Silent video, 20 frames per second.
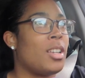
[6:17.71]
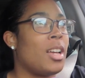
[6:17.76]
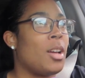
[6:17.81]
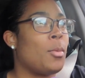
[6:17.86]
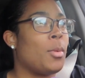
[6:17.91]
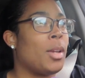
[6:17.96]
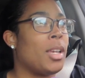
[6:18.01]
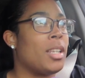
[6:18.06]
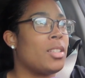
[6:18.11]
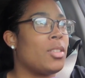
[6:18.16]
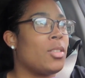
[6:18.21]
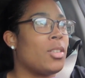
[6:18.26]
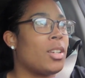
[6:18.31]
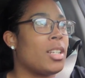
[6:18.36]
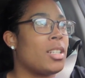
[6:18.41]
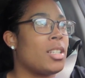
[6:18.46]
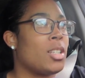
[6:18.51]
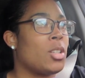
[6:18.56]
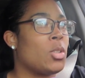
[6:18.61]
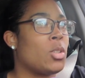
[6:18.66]
I'll wait till it
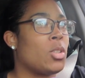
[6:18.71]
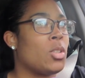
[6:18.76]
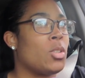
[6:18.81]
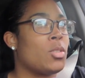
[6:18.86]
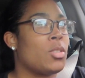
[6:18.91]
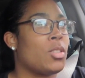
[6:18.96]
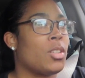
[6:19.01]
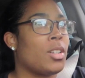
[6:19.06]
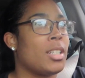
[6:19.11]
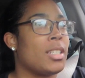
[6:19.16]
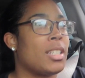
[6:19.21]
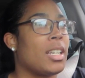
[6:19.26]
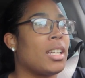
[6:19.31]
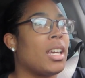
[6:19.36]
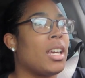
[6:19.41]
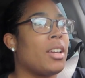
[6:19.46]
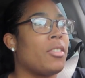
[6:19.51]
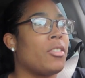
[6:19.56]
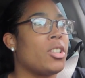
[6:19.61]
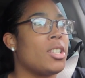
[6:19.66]
gets a little closer because I
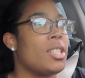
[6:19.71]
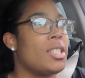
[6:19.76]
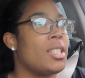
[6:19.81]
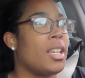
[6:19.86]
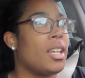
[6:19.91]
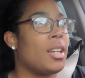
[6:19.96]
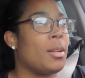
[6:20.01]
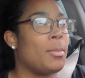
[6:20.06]
can't really see it.